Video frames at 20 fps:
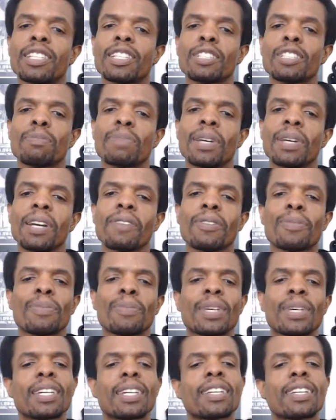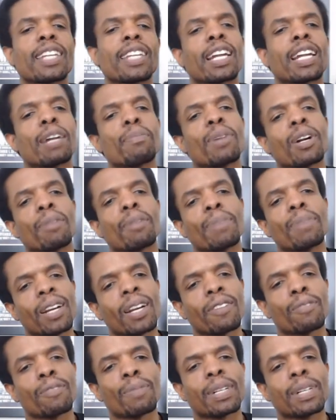this pair for me and that I bought a pair
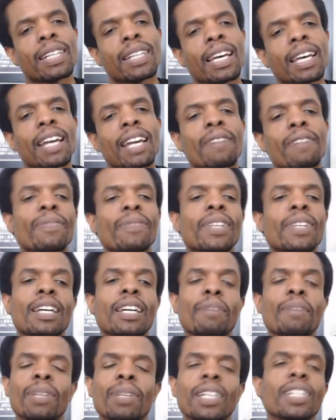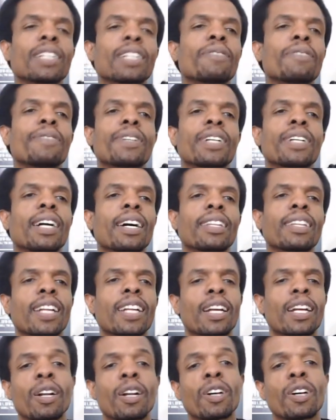for my dad. Completely forgot that I
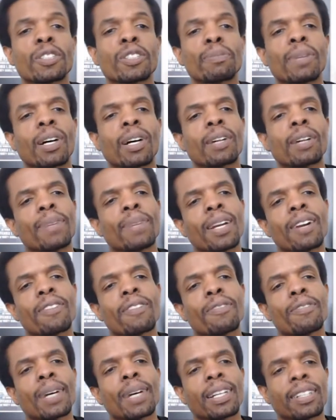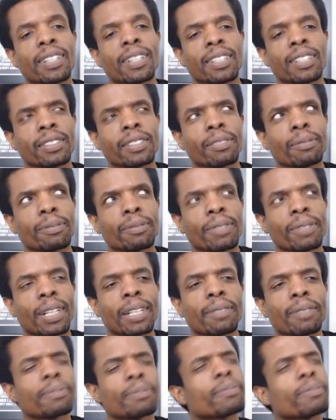had also bought a pair for my cousin, right?
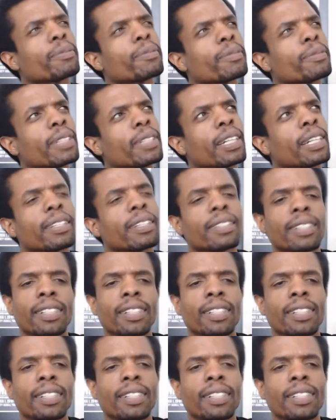Yeah.